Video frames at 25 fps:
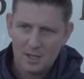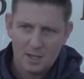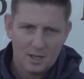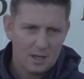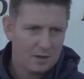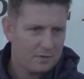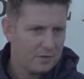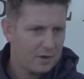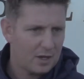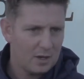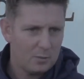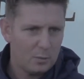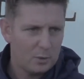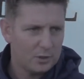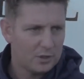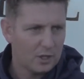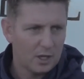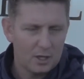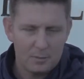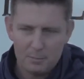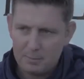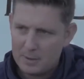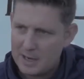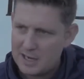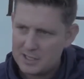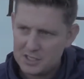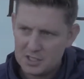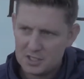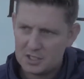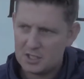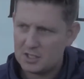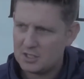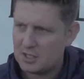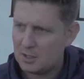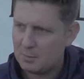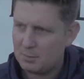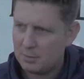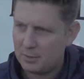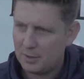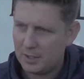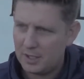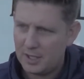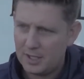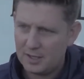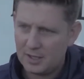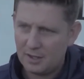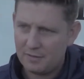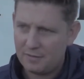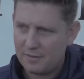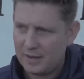Everything we've done, passages of
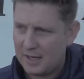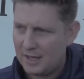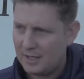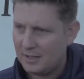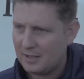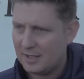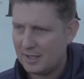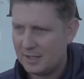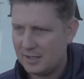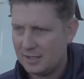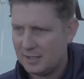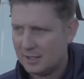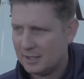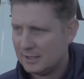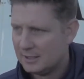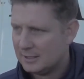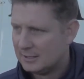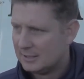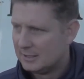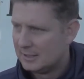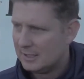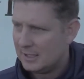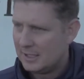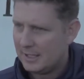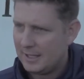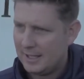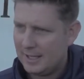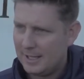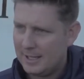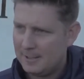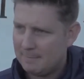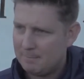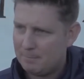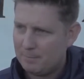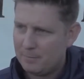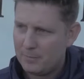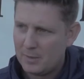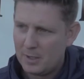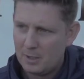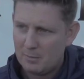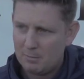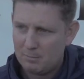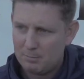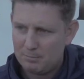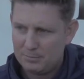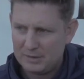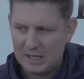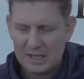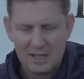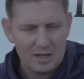play, defending, doing
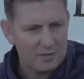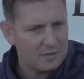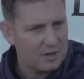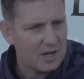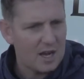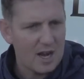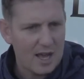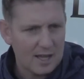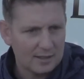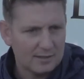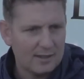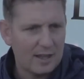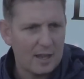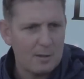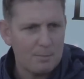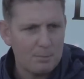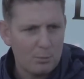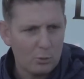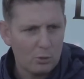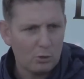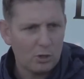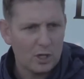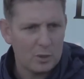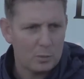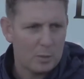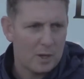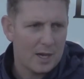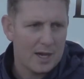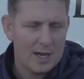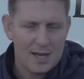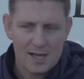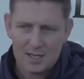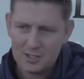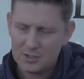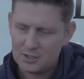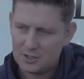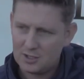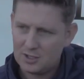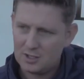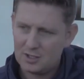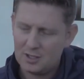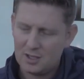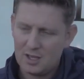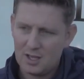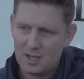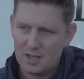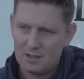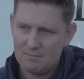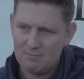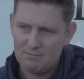everything at a tempo like we ask.
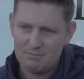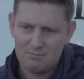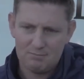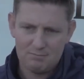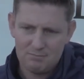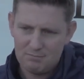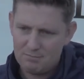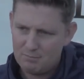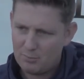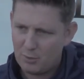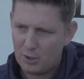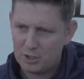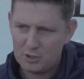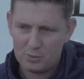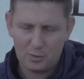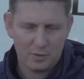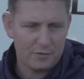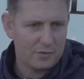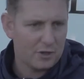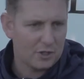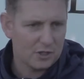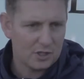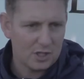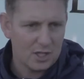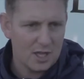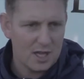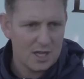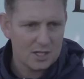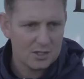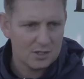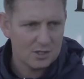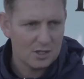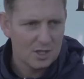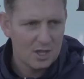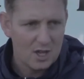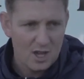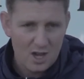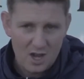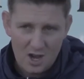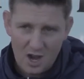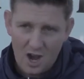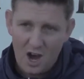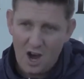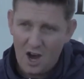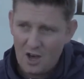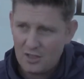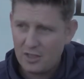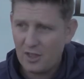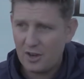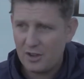Boys were first class.
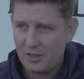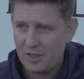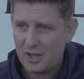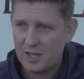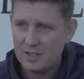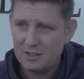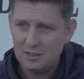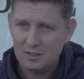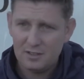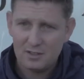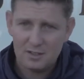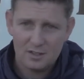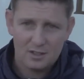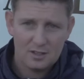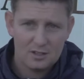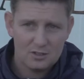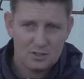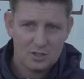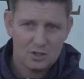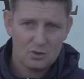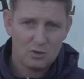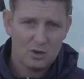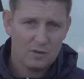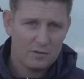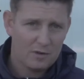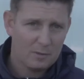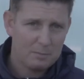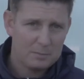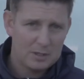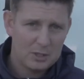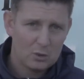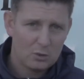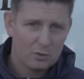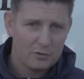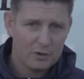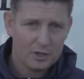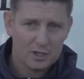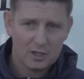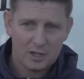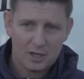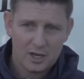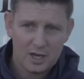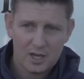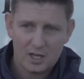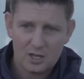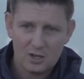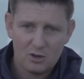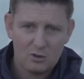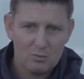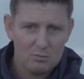Other than, do you know, if I'm being
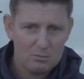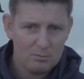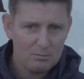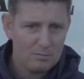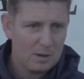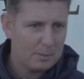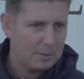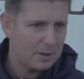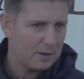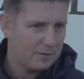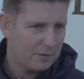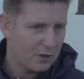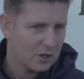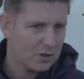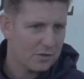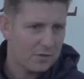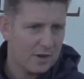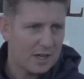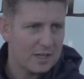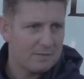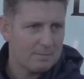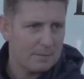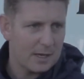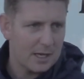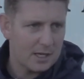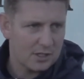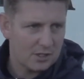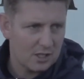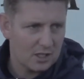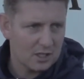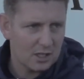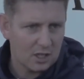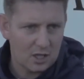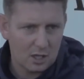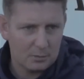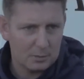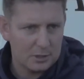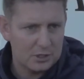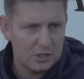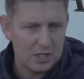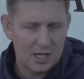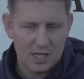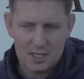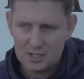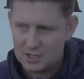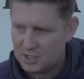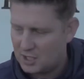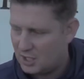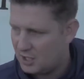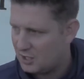overcritical, maybe the first 5 minutes they had a couple of
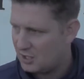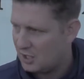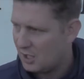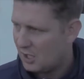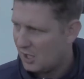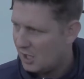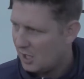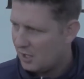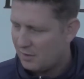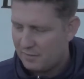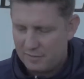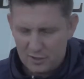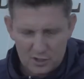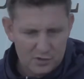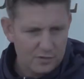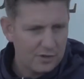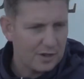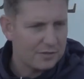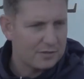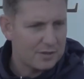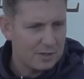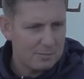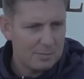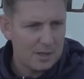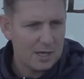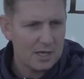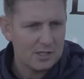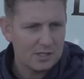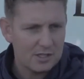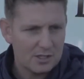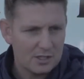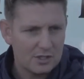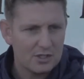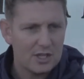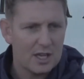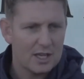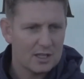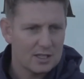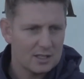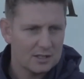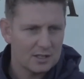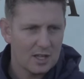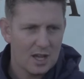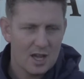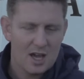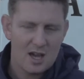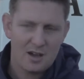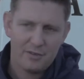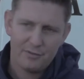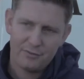chances, first 15 minutes of the second
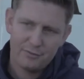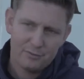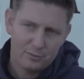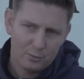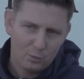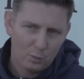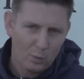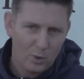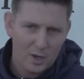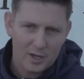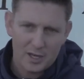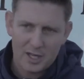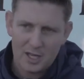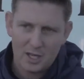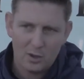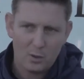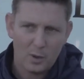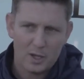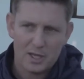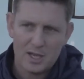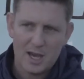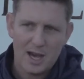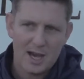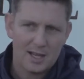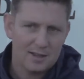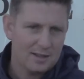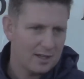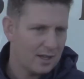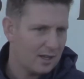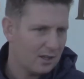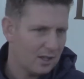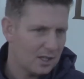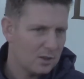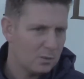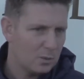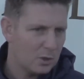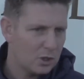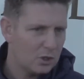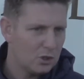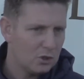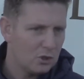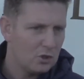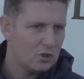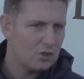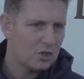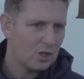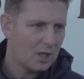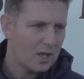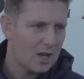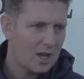half, weren't they quite at it like we
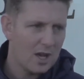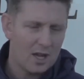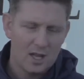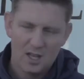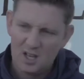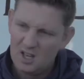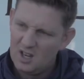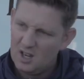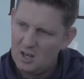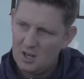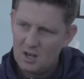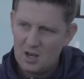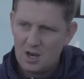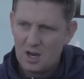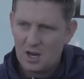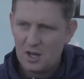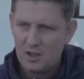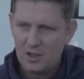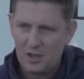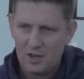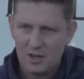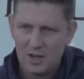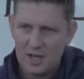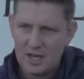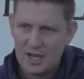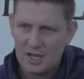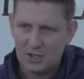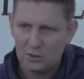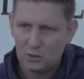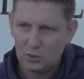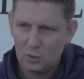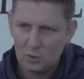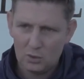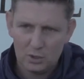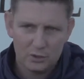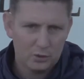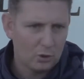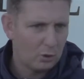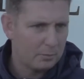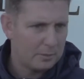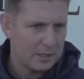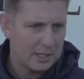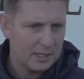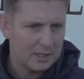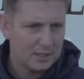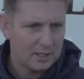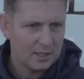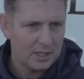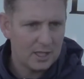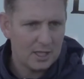usually are. Other than that, totally
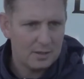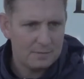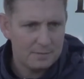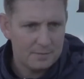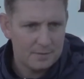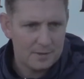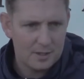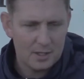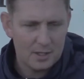dominated the game.